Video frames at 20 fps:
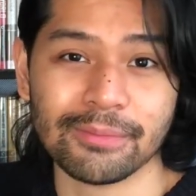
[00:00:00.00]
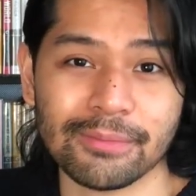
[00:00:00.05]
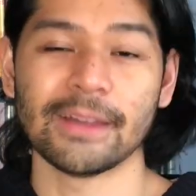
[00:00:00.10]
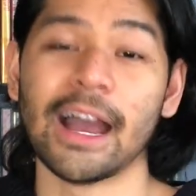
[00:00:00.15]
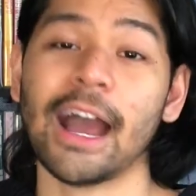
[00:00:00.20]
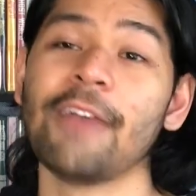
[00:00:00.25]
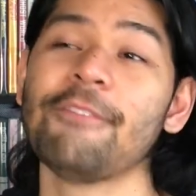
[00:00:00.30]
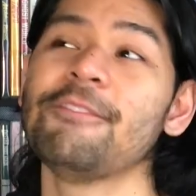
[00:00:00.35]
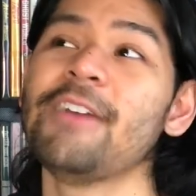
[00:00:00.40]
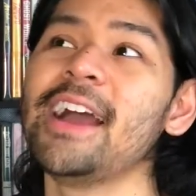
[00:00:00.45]

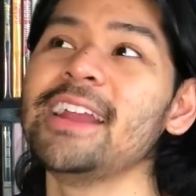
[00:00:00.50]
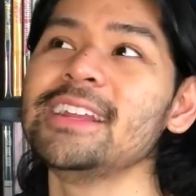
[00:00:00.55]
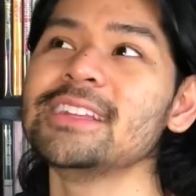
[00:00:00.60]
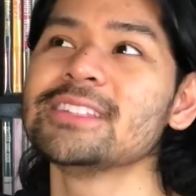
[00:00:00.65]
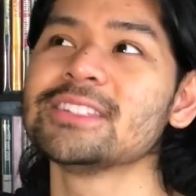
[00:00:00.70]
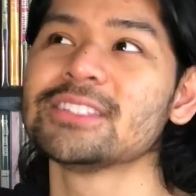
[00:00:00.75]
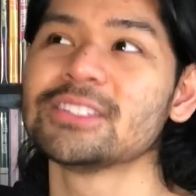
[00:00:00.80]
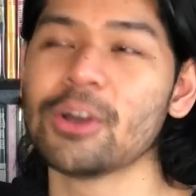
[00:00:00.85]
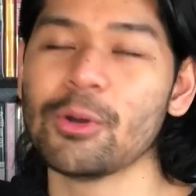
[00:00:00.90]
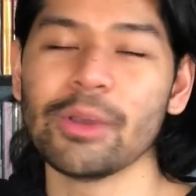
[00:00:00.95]
I find it
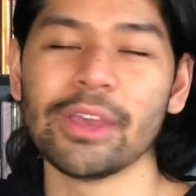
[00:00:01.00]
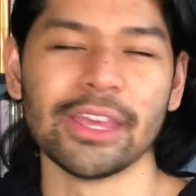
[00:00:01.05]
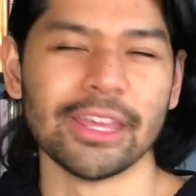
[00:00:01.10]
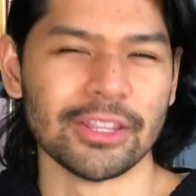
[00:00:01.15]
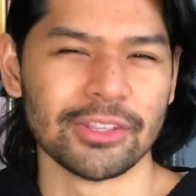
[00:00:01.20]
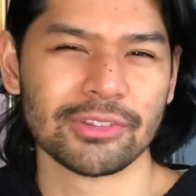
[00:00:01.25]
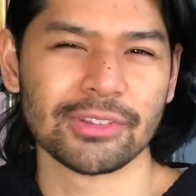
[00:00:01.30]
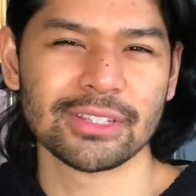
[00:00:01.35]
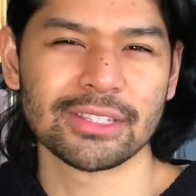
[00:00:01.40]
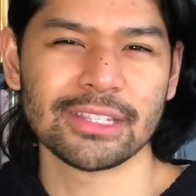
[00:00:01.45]
so
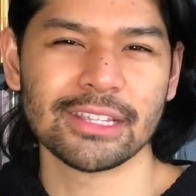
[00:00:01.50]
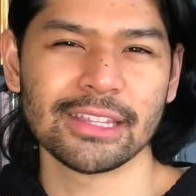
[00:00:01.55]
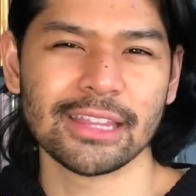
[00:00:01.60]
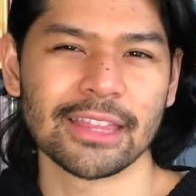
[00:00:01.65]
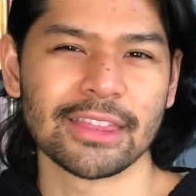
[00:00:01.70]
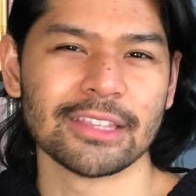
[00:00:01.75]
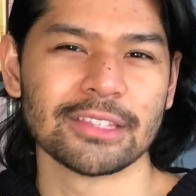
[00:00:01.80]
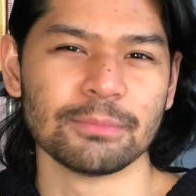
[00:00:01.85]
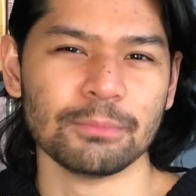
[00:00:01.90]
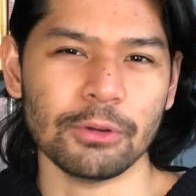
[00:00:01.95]
interesting
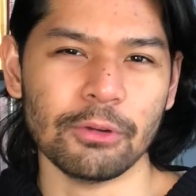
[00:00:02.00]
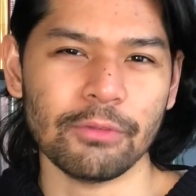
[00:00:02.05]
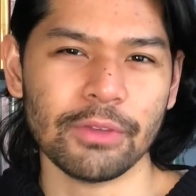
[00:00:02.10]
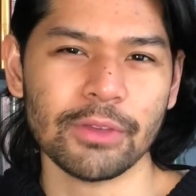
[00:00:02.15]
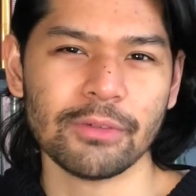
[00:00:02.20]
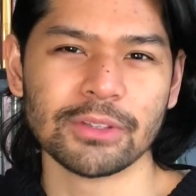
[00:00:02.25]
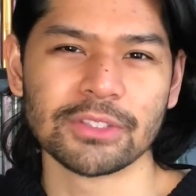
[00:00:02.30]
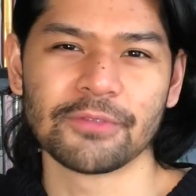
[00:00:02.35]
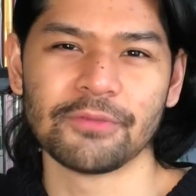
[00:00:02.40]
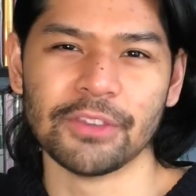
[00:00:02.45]
that this movie
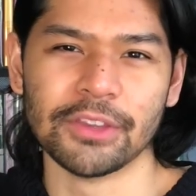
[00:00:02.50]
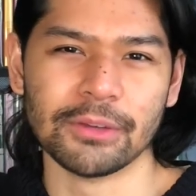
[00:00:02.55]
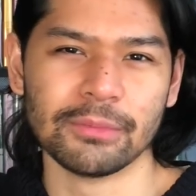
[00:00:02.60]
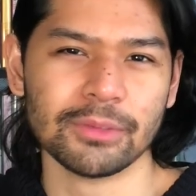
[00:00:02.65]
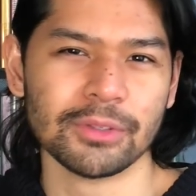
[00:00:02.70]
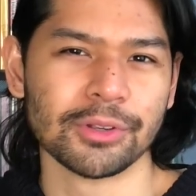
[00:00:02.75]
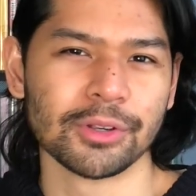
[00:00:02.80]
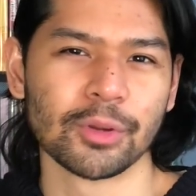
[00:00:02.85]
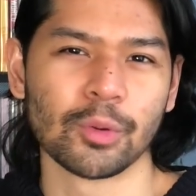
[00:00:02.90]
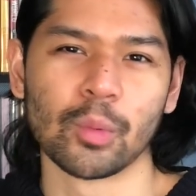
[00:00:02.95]
was filmed
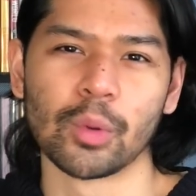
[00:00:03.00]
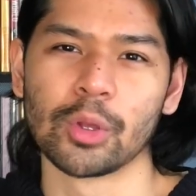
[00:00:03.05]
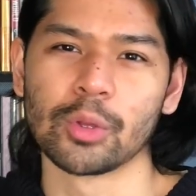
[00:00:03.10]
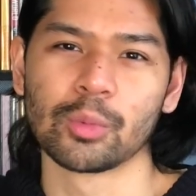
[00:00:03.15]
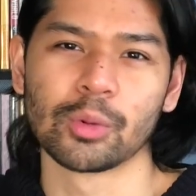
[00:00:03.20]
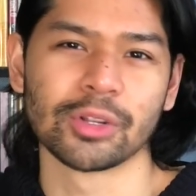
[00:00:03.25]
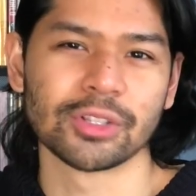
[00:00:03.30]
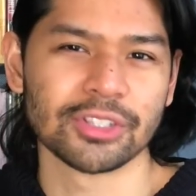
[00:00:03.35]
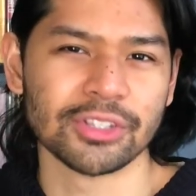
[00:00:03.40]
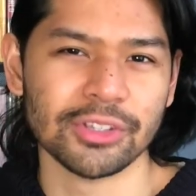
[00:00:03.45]
during World
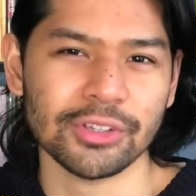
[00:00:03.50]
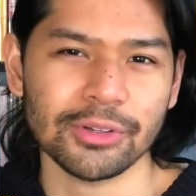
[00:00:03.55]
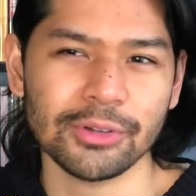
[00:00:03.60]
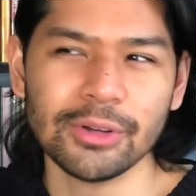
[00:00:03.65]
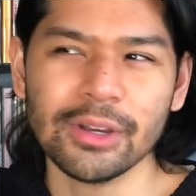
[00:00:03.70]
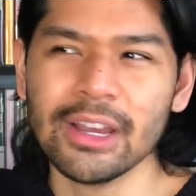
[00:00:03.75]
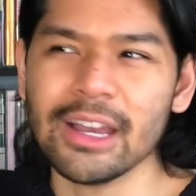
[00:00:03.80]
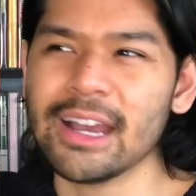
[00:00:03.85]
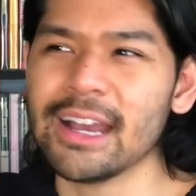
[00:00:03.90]
War II.